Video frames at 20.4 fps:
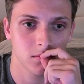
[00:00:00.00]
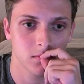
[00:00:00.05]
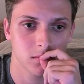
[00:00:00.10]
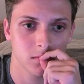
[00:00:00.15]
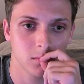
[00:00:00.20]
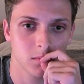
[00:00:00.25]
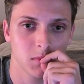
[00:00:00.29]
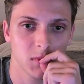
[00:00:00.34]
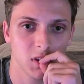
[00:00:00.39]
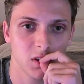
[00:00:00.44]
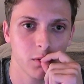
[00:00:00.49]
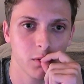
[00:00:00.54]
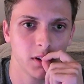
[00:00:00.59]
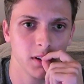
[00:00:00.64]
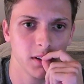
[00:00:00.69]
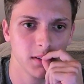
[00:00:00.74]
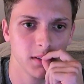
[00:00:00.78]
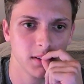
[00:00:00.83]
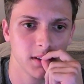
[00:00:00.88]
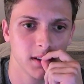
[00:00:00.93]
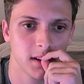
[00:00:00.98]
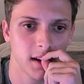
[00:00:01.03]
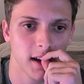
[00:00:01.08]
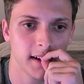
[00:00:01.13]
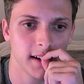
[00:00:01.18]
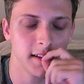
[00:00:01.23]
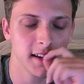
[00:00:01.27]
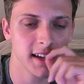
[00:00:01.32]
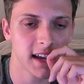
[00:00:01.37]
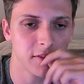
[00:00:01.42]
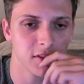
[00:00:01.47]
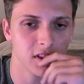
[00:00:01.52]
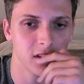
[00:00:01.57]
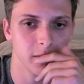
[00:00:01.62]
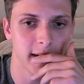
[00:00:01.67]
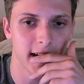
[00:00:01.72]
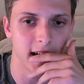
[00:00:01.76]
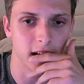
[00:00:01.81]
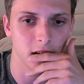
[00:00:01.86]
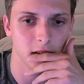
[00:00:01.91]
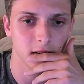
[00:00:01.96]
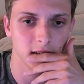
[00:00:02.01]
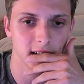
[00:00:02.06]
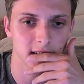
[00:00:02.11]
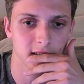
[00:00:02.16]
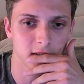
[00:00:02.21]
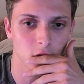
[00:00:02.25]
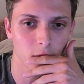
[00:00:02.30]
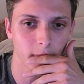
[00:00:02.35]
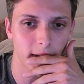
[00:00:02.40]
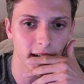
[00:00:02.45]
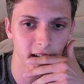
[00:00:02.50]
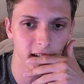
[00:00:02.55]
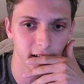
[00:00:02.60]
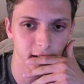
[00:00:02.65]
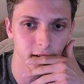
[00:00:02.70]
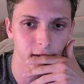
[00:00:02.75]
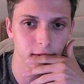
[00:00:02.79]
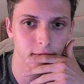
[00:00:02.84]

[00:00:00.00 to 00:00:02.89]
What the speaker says: You know what? I take everything back. Let's go back here.